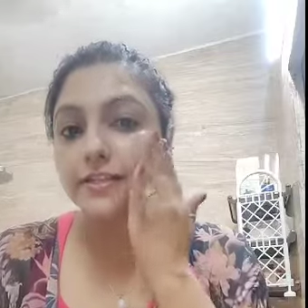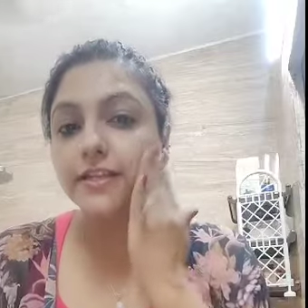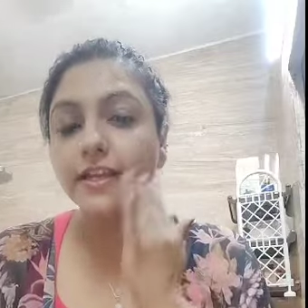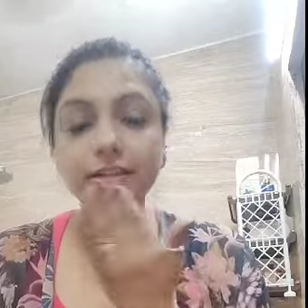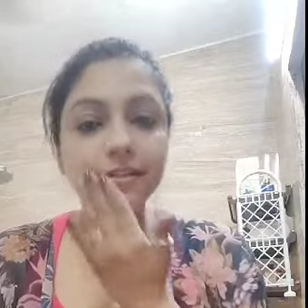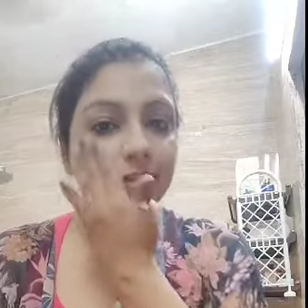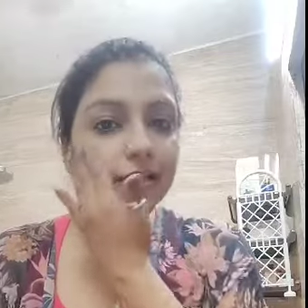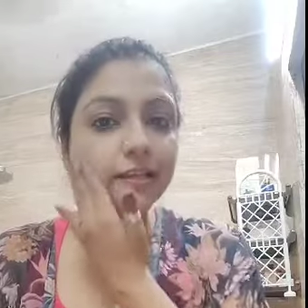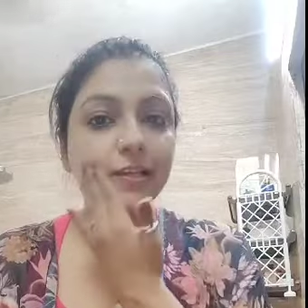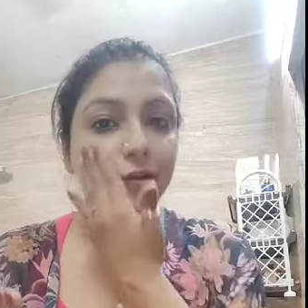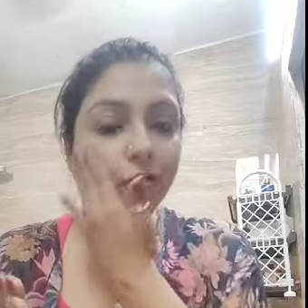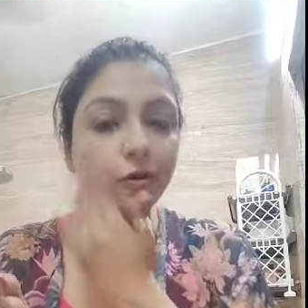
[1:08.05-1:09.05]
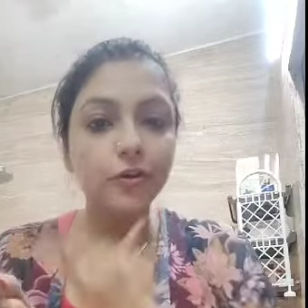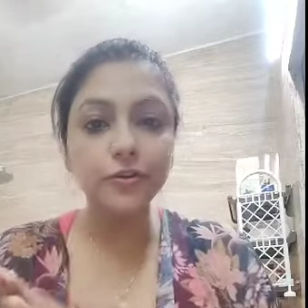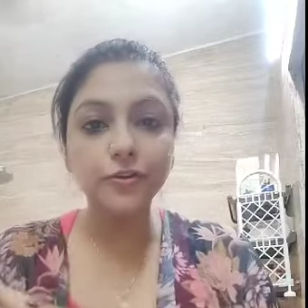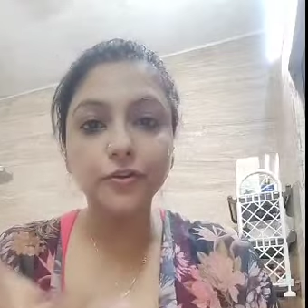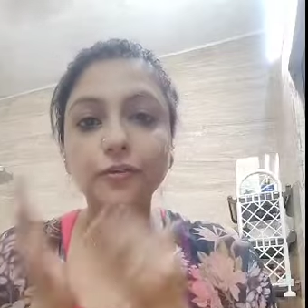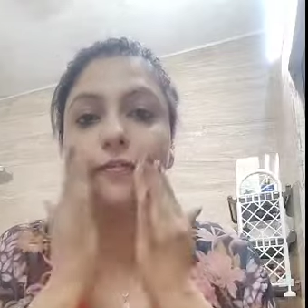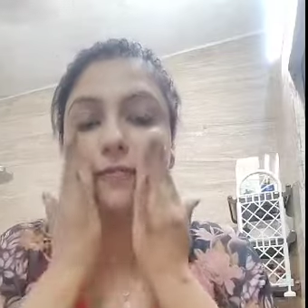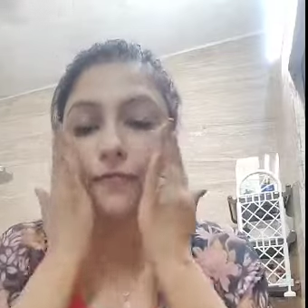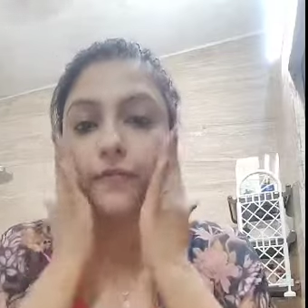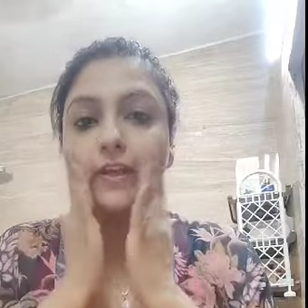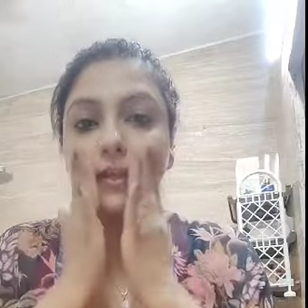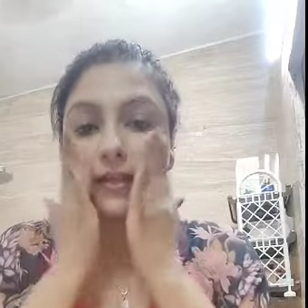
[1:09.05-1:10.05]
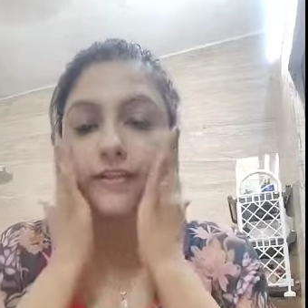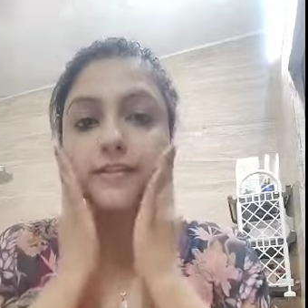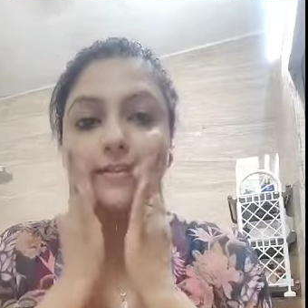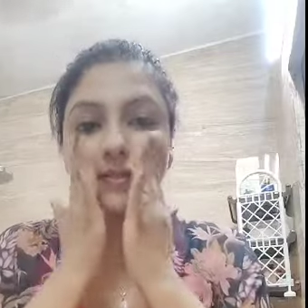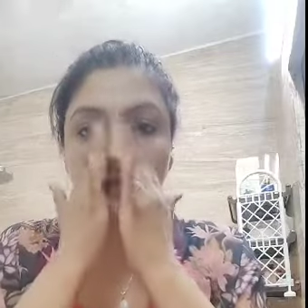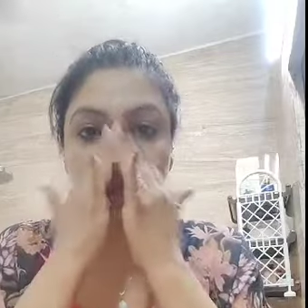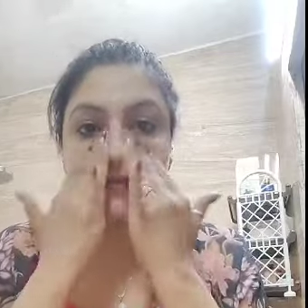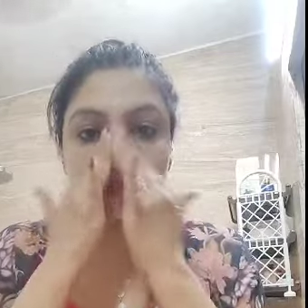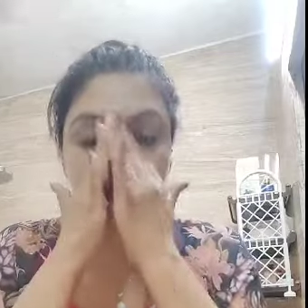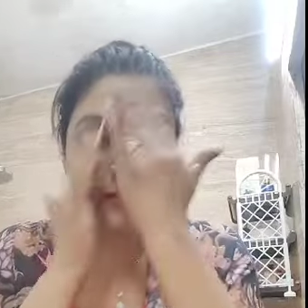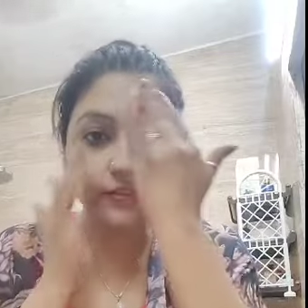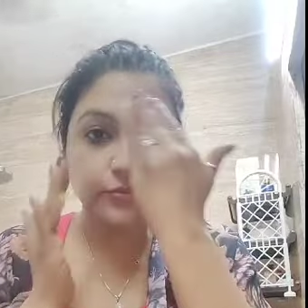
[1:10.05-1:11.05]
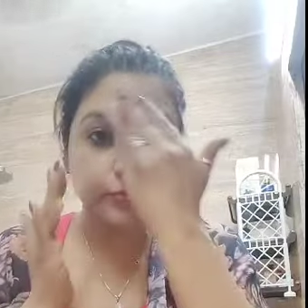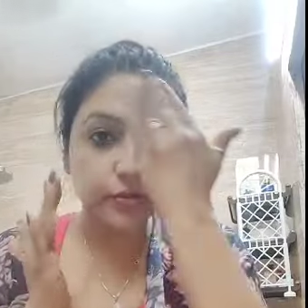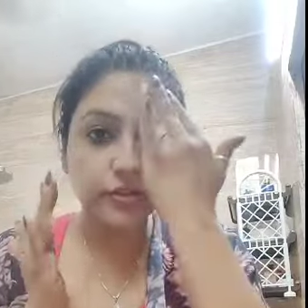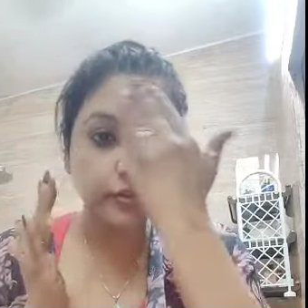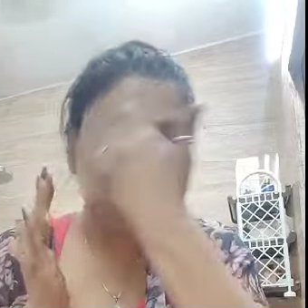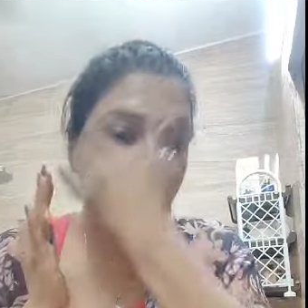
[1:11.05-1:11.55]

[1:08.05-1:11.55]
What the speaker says: gently on your face in circular